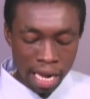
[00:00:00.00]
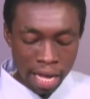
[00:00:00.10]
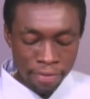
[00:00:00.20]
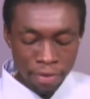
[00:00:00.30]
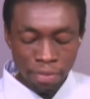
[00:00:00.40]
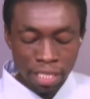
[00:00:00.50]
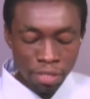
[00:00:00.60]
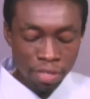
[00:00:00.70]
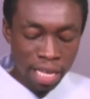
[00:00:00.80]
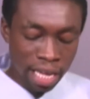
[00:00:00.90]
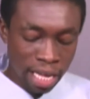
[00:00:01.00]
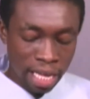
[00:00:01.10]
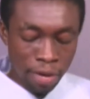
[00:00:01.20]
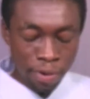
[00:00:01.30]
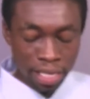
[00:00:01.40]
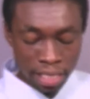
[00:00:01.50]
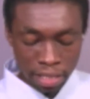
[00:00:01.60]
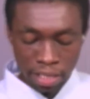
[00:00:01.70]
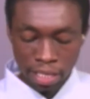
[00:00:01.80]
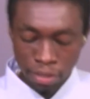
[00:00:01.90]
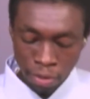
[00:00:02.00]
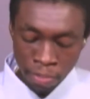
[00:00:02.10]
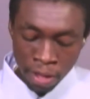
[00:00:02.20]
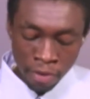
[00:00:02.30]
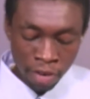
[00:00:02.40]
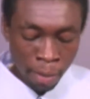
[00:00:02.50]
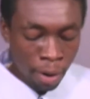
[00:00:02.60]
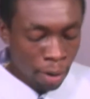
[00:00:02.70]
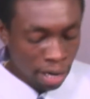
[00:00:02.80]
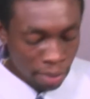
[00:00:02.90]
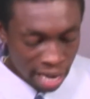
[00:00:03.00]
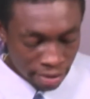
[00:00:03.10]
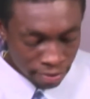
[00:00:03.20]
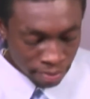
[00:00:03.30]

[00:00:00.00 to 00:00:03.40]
fused into the equation. Okay, so for number 1, we have